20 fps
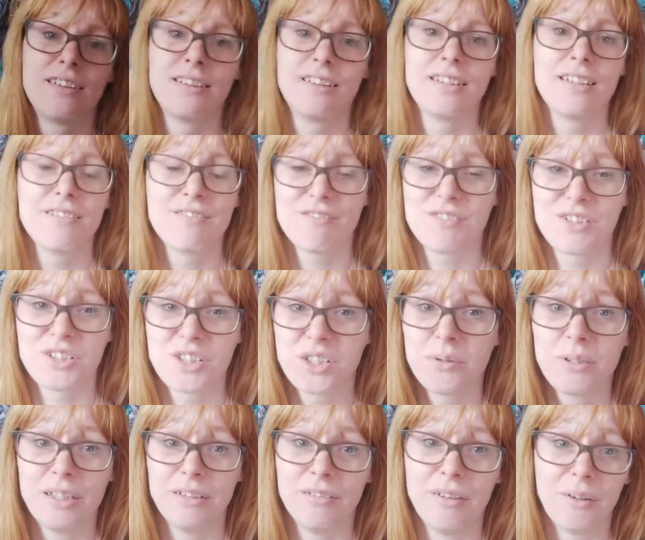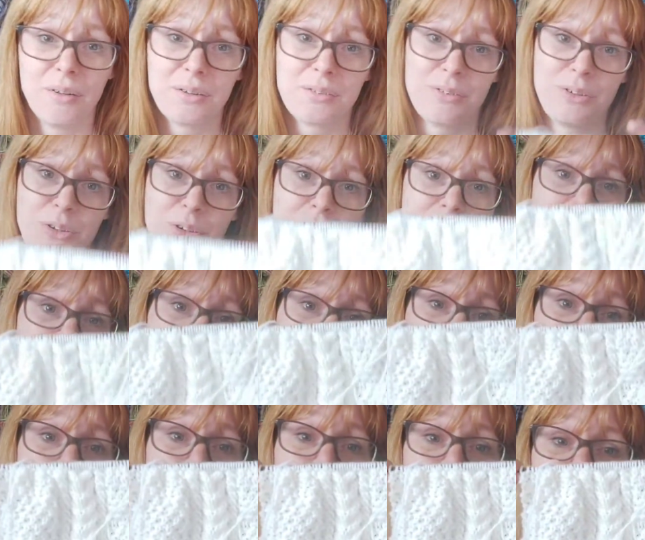They're for a 2-year-old, for goodness
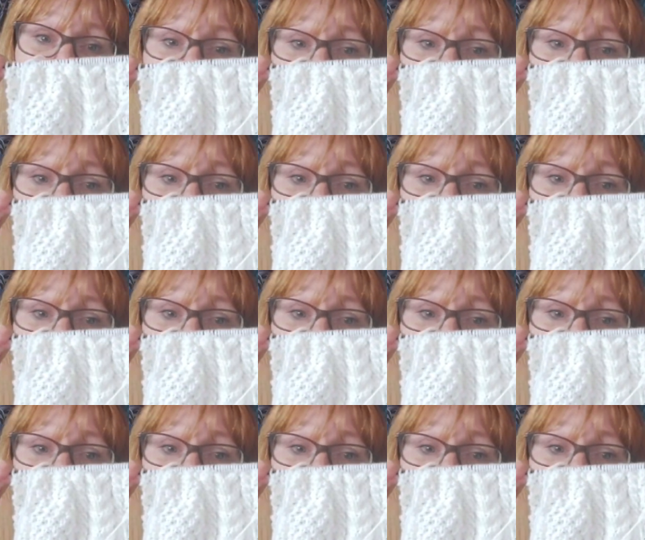sake.